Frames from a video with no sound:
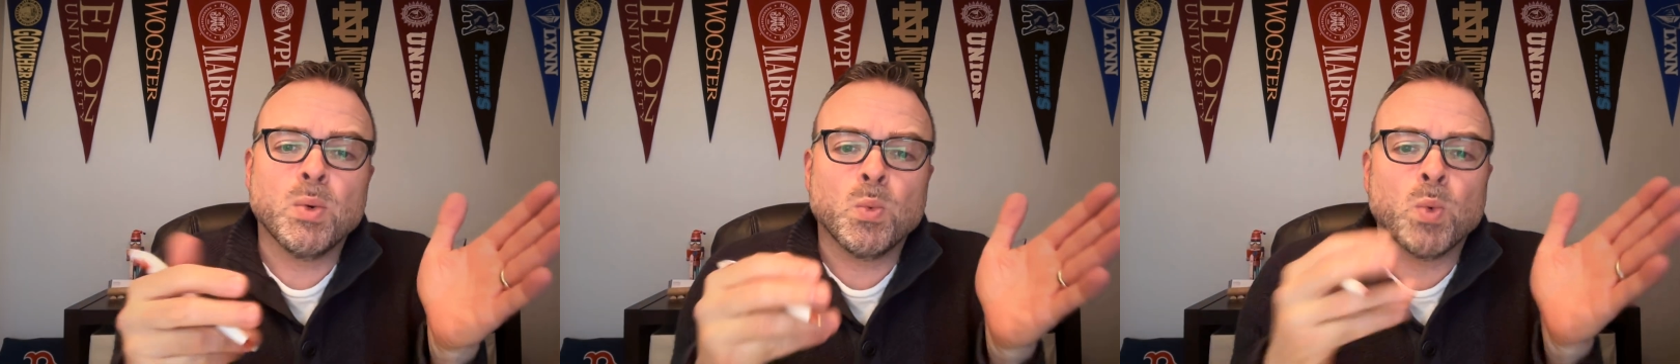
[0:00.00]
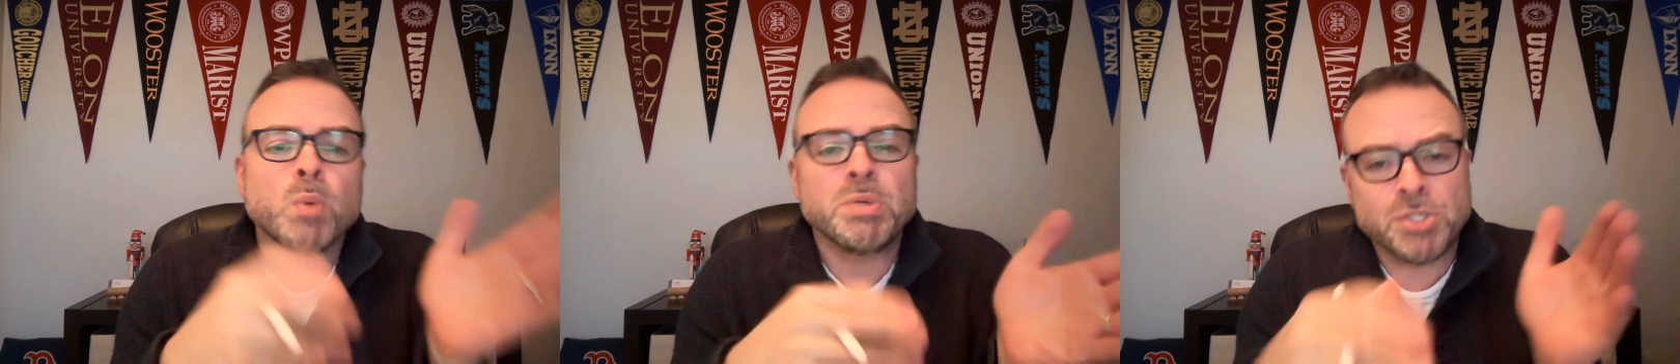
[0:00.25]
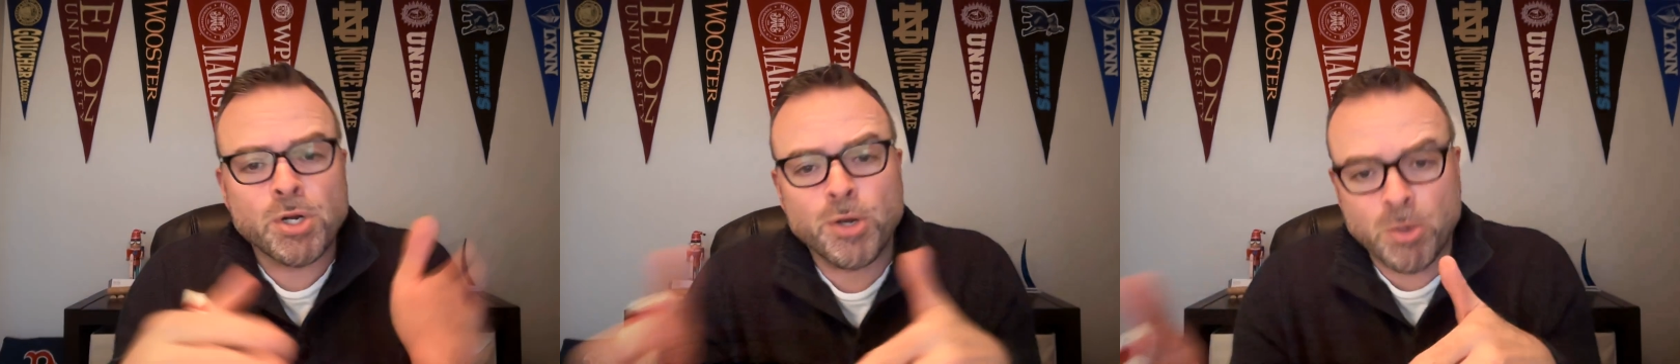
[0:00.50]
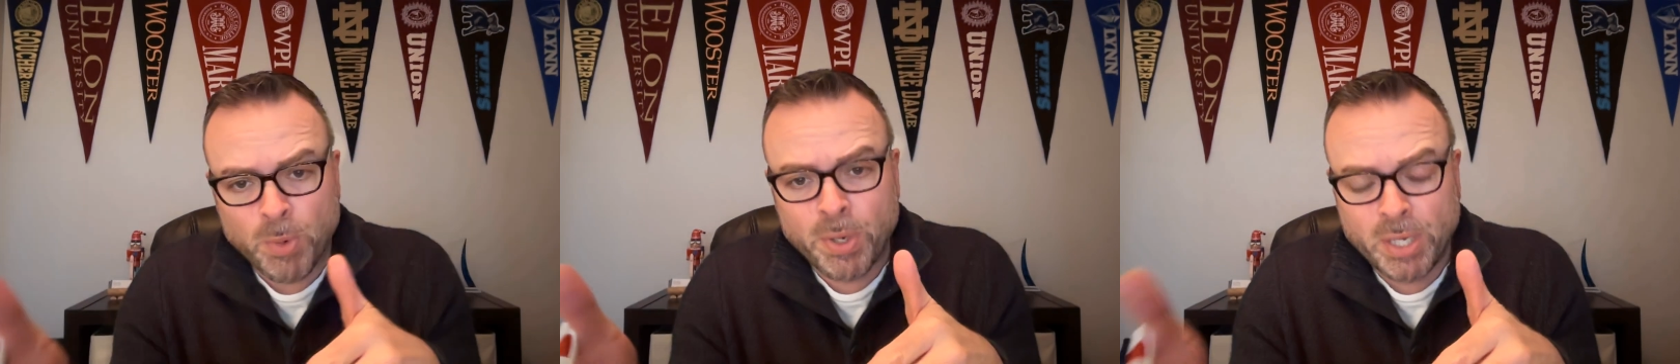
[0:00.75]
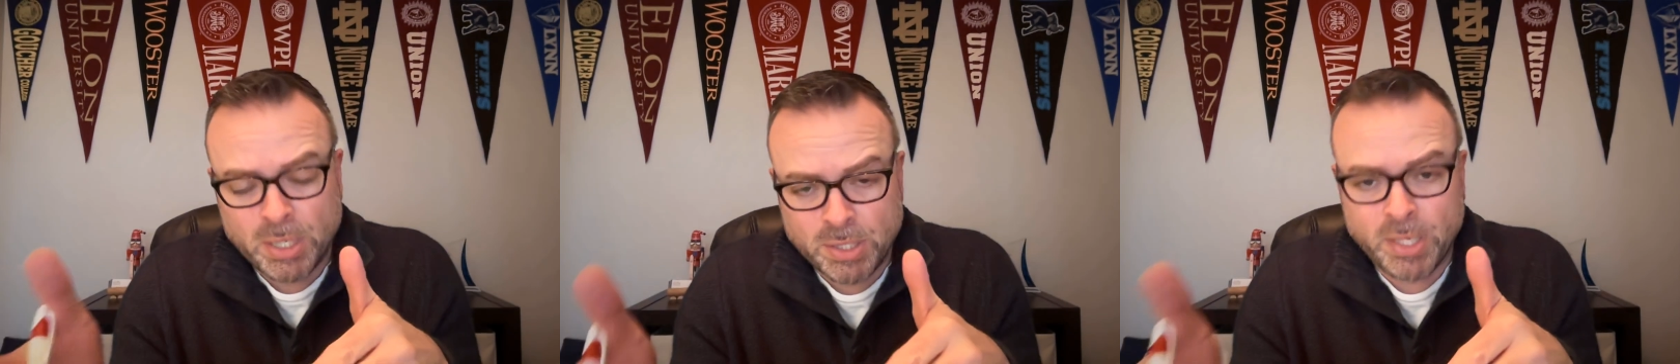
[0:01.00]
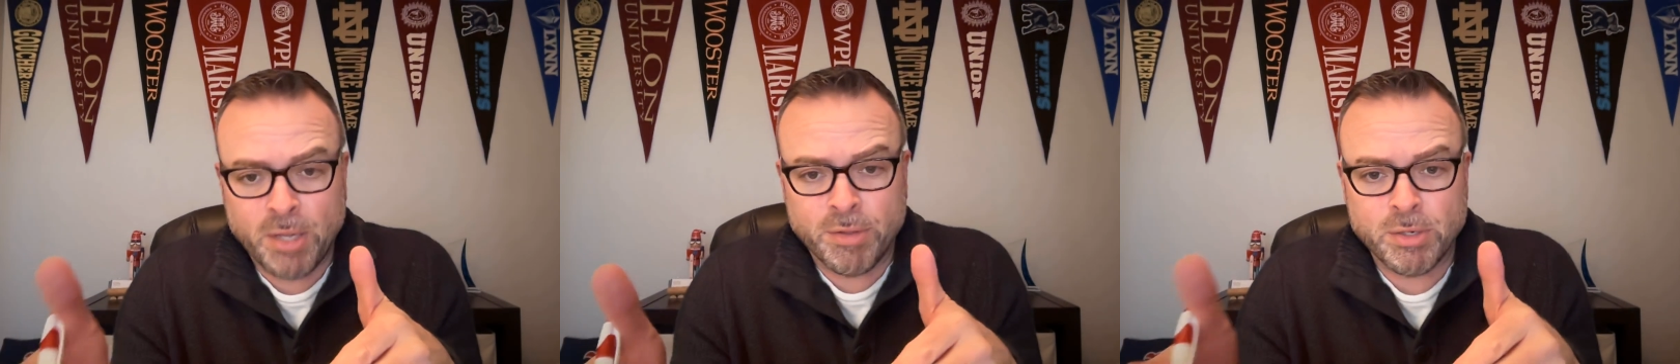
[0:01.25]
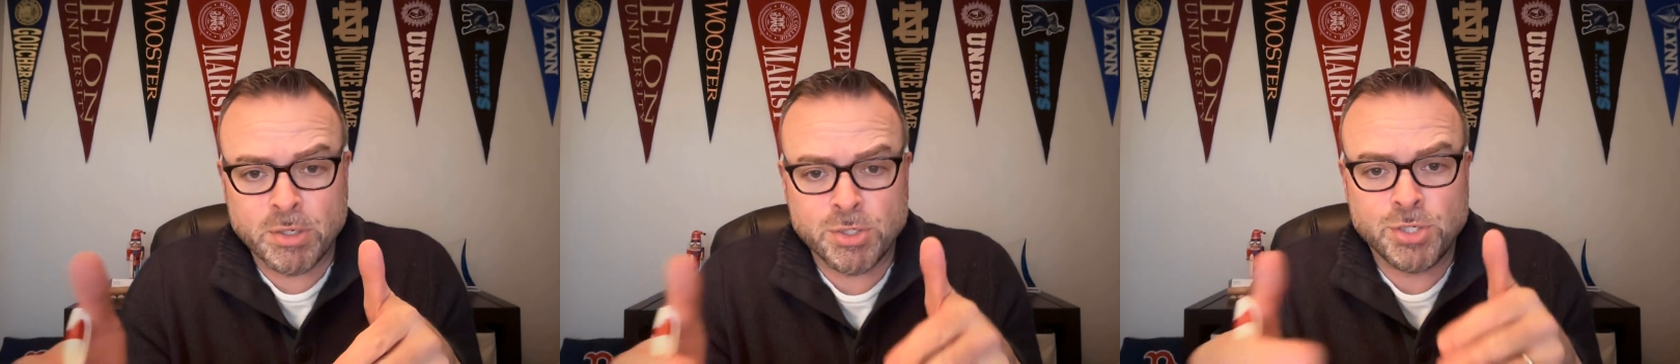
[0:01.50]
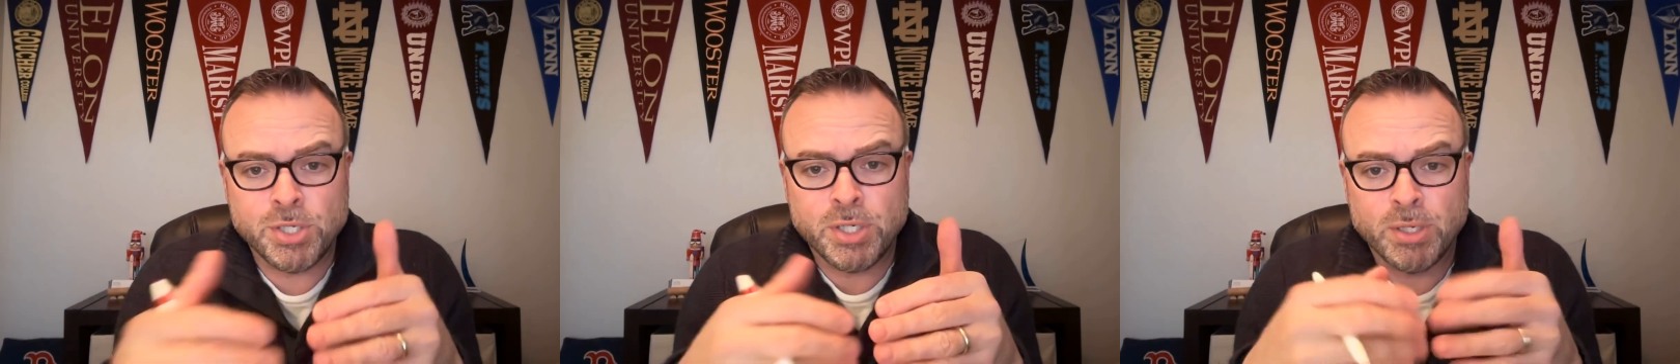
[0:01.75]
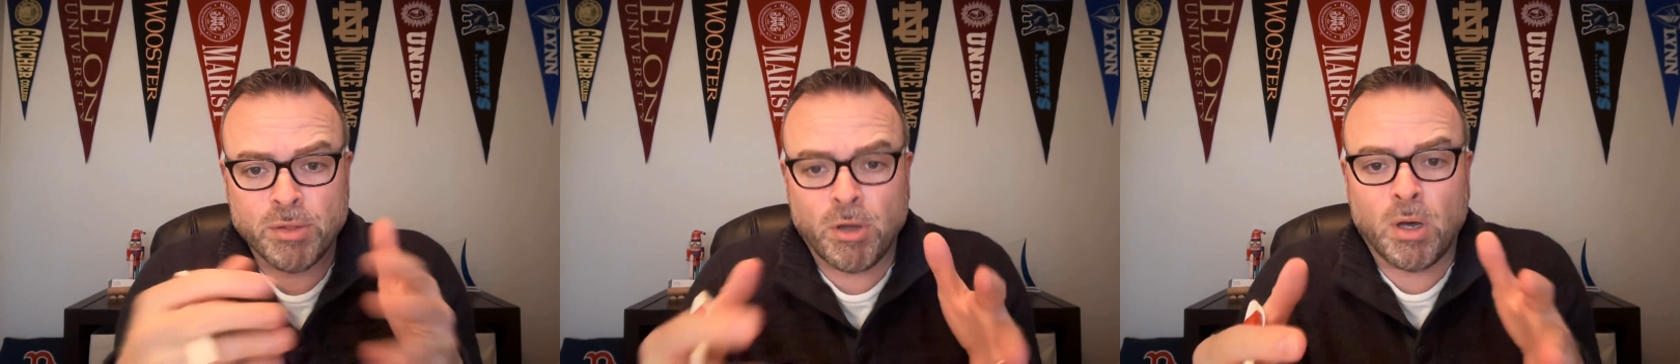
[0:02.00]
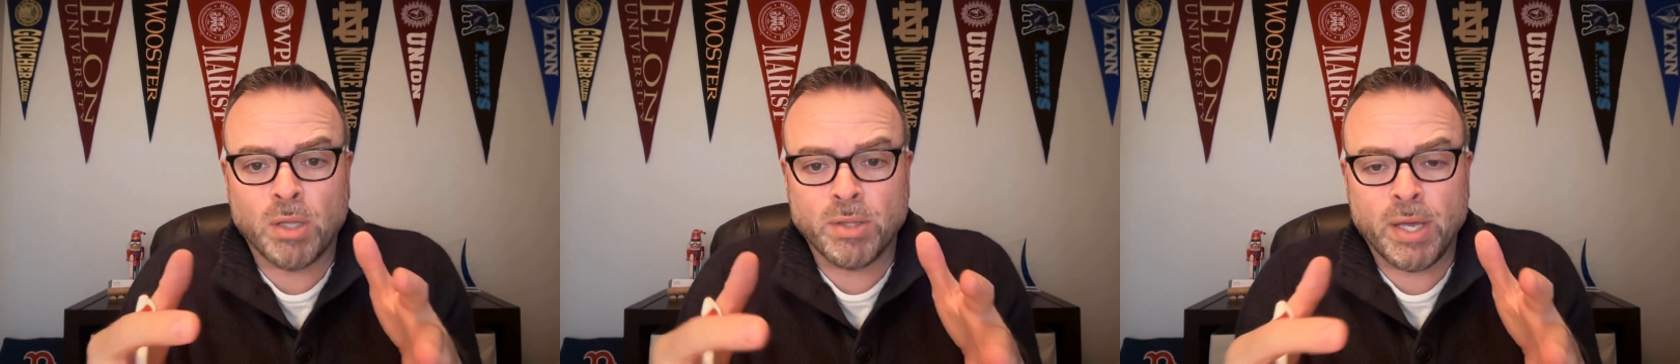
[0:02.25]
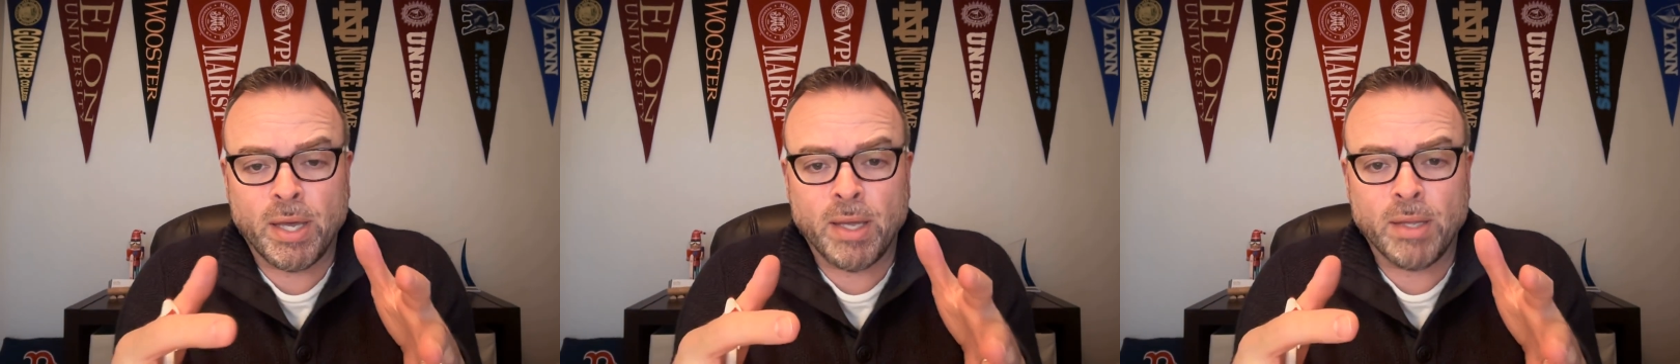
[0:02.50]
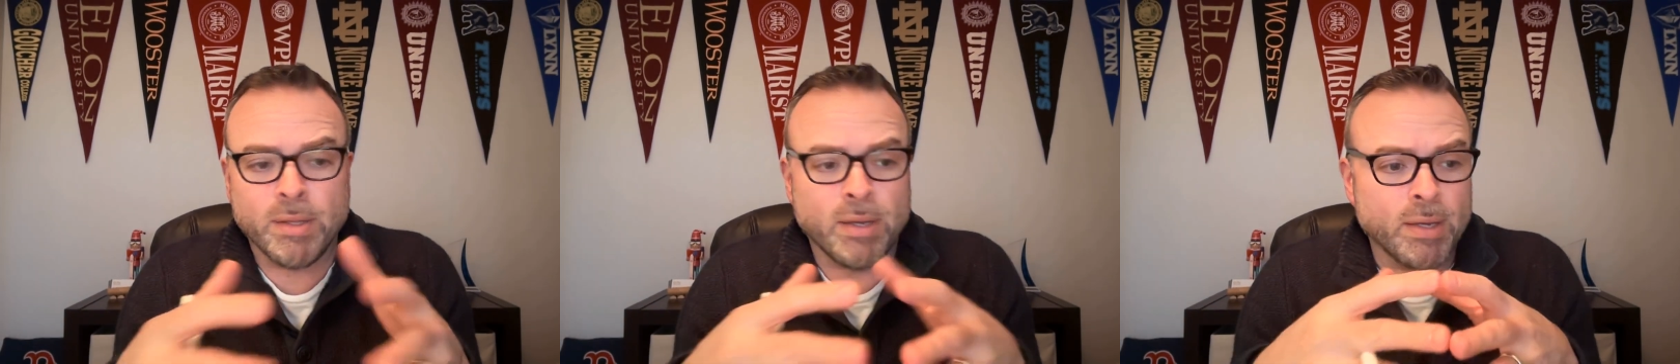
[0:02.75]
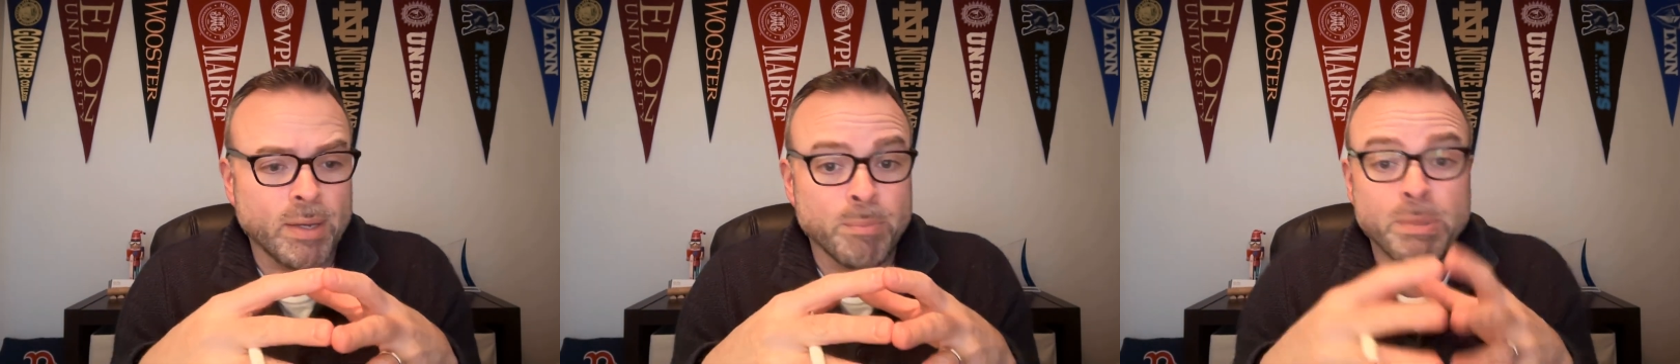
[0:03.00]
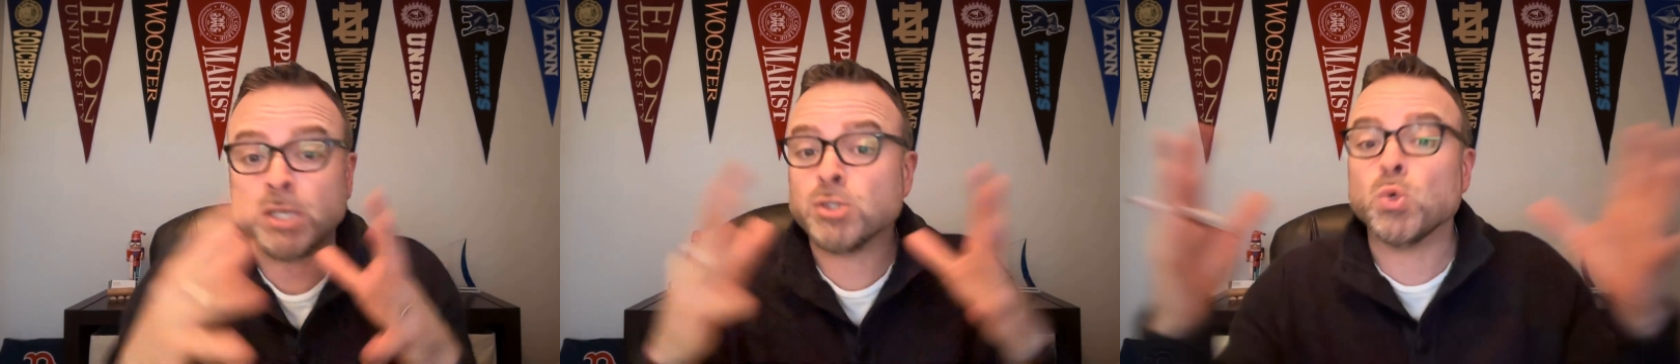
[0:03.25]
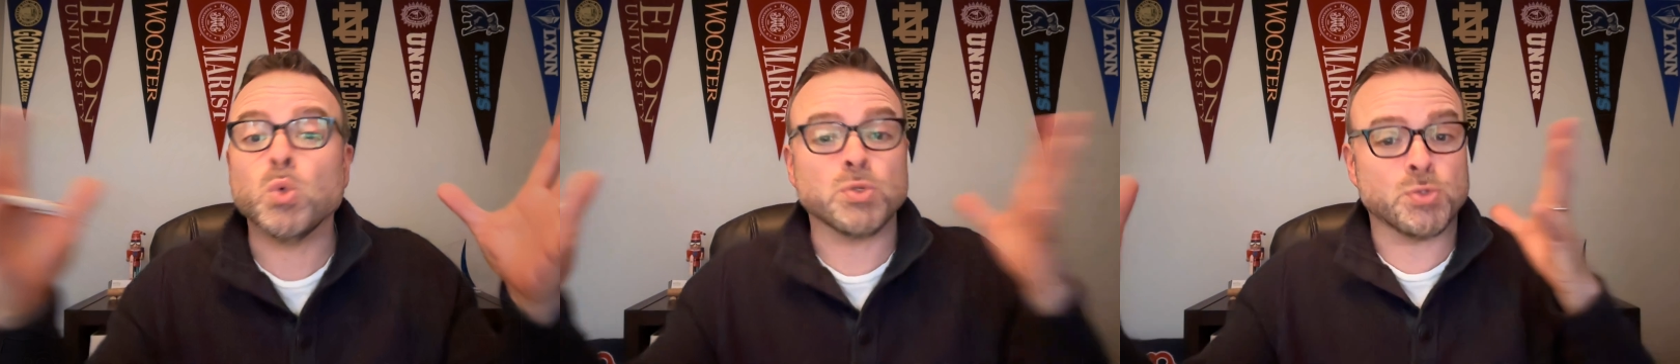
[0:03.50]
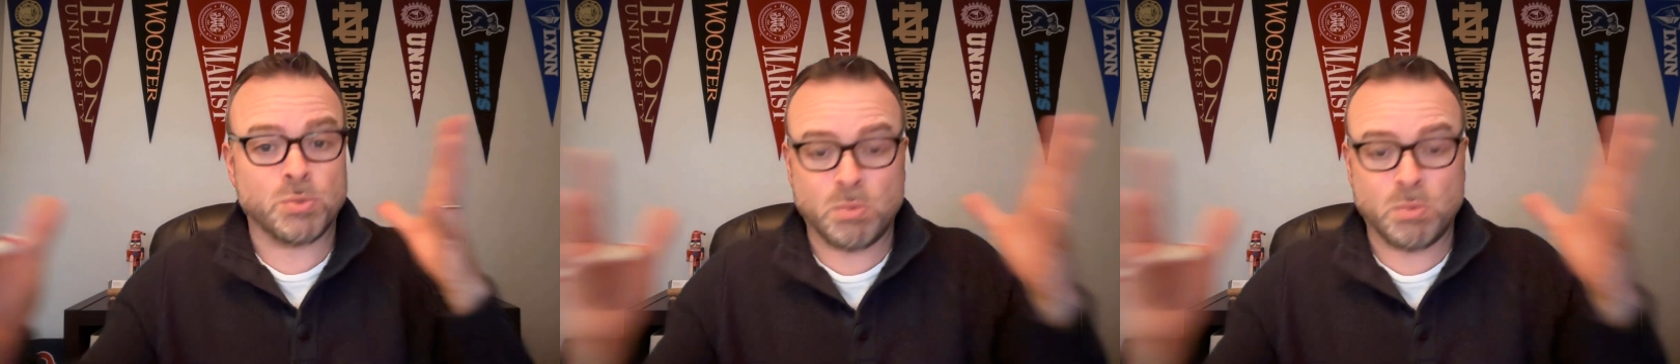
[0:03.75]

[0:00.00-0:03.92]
when we started working together, she thought that big schools